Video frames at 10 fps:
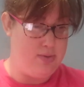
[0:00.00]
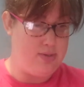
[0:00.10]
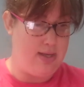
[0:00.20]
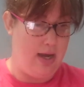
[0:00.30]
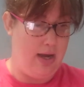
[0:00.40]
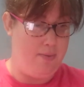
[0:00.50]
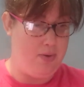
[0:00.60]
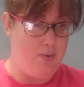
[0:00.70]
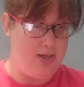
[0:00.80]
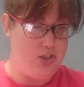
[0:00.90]
So
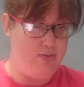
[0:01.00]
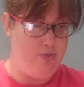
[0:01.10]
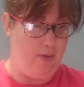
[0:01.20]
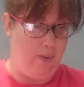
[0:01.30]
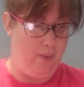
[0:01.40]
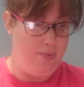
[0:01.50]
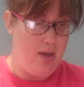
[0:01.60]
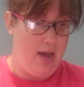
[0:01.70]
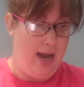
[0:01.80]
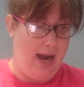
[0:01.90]
question 4,
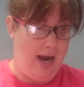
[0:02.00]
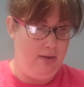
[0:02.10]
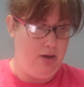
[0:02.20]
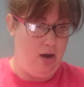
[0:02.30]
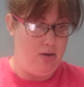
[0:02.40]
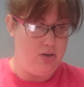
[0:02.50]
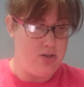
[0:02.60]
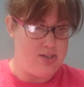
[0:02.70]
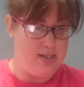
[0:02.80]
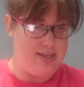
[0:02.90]
how long
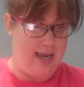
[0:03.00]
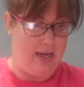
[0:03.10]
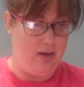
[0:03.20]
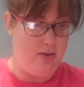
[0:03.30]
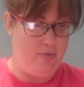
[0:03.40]
does it take